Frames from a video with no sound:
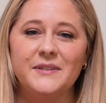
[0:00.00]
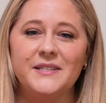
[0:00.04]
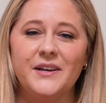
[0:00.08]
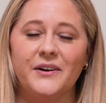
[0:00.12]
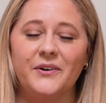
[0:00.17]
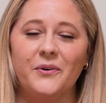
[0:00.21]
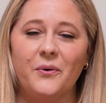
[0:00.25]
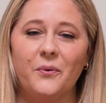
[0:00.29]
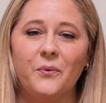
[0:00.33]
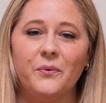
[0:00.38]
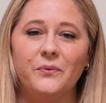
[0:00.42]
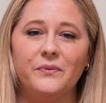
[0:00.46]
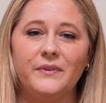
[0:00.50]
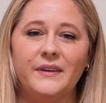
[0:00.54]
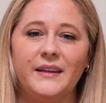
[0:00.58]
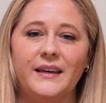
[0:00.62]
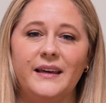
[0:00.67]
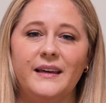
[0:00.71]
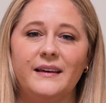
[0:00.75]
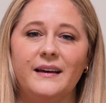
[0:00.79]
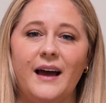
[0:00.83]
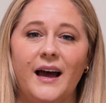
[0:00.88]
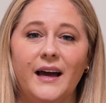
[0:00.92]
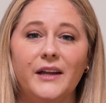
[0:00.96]
is our
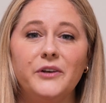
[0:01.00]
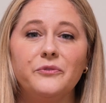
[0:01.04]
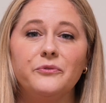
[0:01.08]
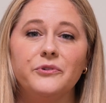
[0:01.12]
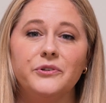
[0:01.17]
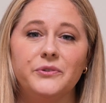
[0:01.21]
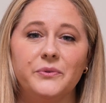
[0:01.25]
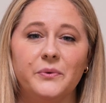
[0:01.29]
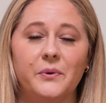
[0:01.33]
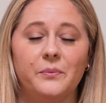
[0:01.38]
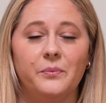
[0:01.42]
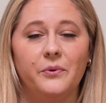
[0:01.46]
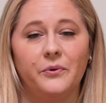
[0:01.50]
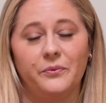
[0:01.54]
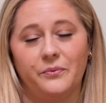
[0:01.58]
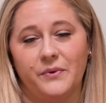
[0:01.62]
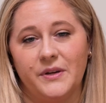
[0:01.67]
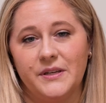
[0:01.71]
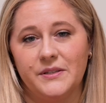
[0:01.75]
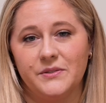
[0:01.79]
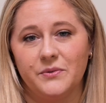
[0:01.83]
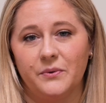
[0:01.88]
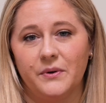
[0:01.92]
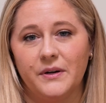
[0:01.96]
only unrenewable
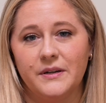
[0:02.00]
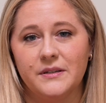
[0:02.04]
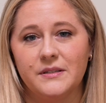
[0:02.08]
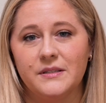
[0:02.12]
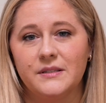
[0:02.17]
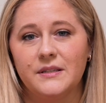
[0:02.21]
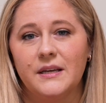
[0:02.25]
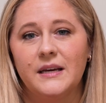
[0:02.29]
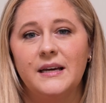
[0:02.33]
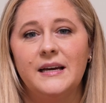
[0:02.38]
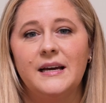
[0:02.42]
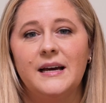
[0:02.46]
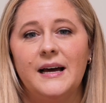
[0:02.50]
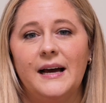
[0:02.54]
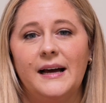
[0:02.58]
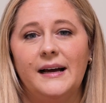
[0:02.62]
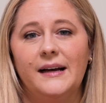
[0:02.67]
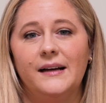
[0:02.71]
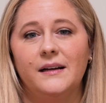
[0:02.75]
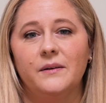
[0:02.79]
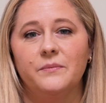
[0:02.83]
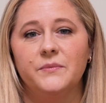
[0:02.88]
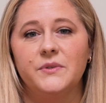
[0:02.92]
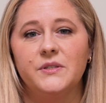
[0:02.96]
resource.
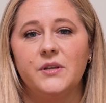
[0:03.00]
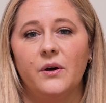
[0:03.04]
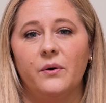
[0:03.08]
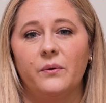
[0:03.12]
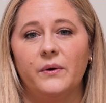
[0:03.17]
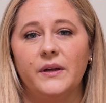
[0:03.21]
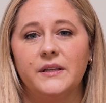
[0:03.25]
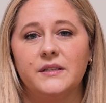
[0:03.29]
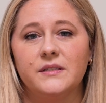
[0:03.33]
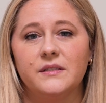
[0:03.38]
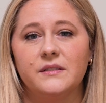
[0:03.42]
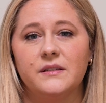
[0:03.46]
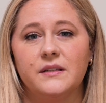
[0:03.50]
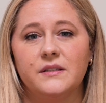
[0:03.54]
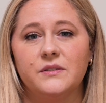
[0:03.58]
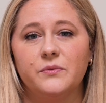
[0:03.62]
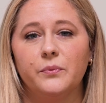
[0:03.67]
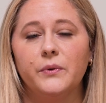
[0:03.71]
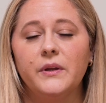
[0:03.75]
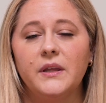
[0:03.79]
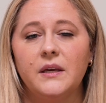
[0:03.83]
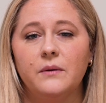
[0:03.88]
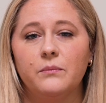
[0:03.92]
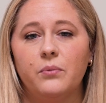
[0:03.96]
So it's
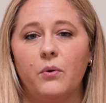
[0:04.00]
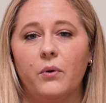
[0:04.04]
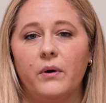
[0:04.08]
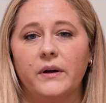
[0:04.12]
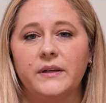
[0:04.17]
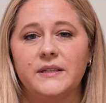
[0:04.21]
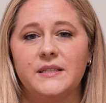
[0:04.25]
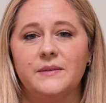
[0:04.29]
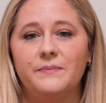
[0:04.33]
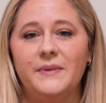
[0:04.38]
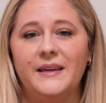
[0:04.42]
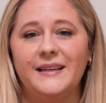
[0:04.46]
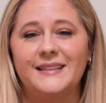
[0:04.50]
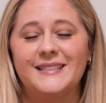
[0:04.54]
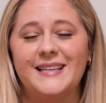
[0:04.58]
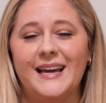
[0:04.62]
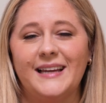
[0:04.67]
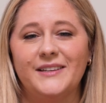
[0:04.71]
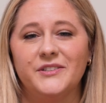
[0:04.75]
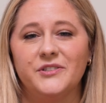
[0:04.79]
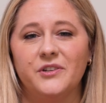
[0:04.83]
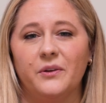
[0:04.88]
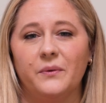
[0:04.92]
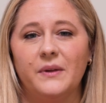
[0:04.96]
really important to be
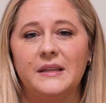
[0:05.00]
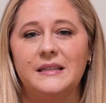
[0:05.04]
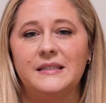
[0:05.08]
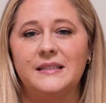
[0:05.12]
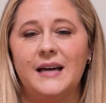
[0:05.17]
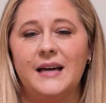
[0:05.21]
intentional with